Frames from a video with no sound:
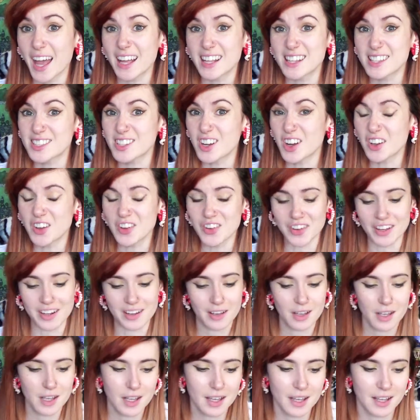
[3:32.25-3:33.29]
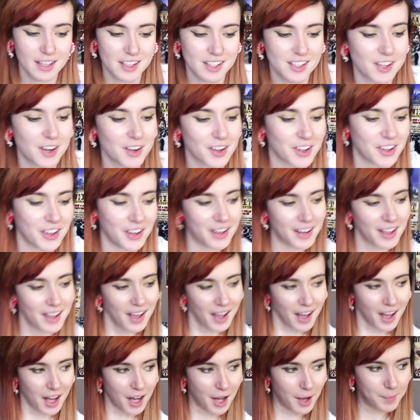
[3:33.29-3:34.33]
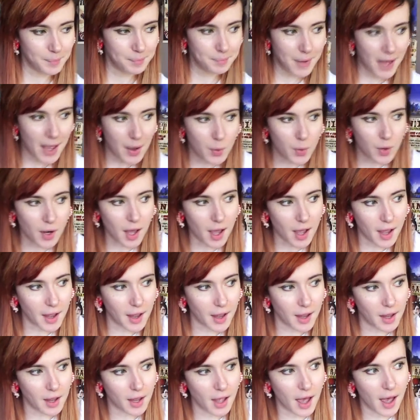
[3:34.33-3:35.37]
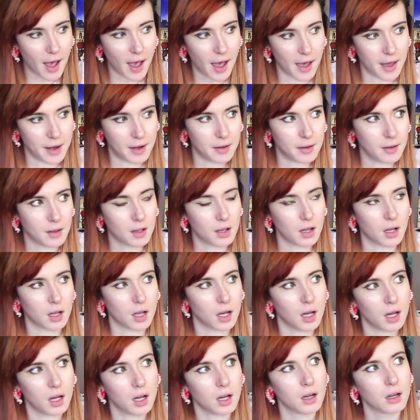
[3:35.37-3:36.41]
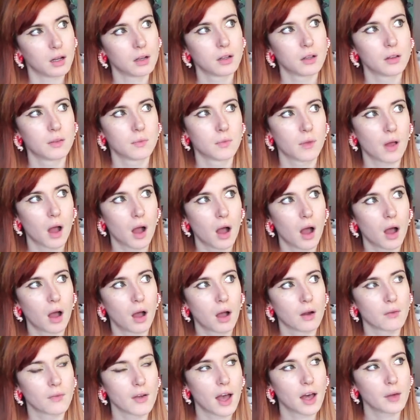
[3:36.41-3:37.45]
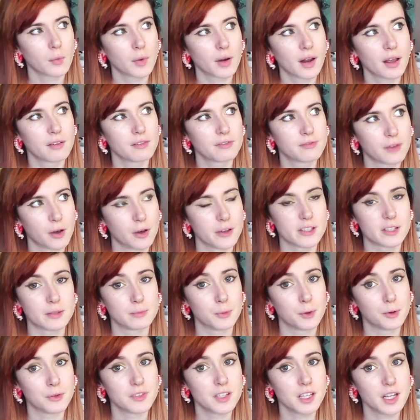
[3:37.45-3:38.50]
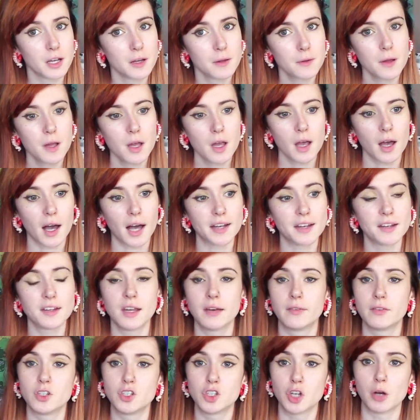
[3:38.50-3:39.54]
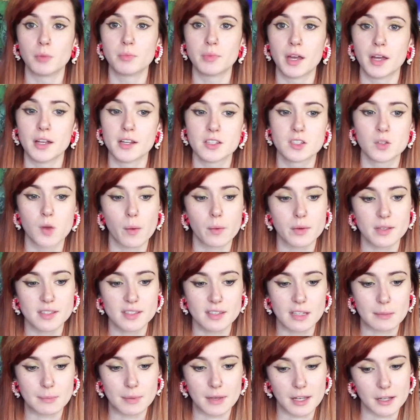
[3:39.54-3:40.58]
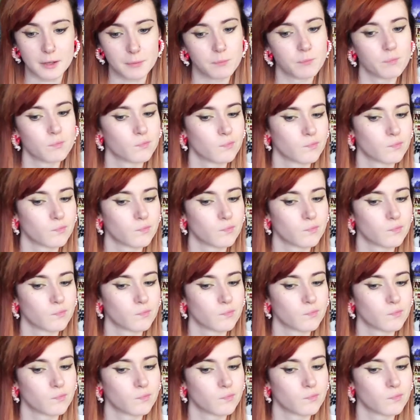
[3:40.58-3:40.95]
it's not good. It's not good. Back when I had, around when I'd first moved here, I didn't have a job yet, so I was sleeping